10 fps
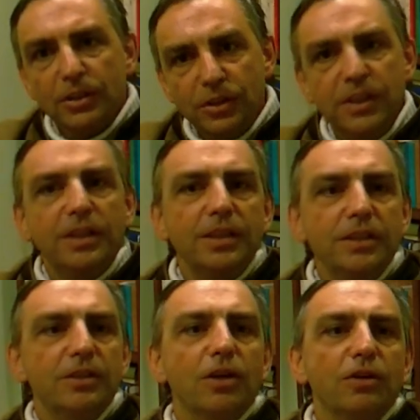the
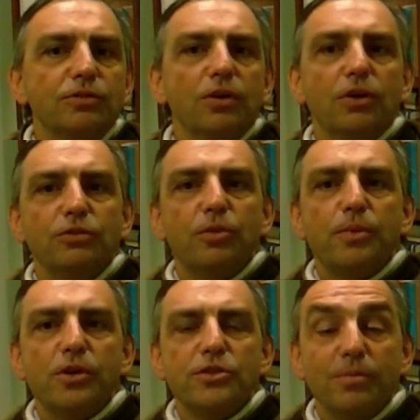dignity of, of the
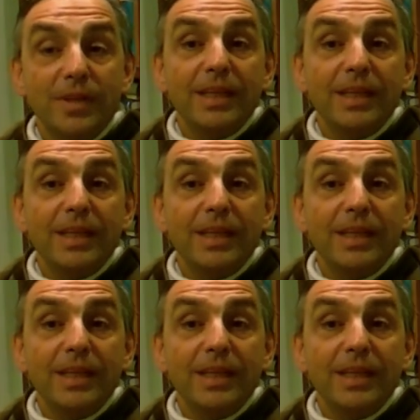person.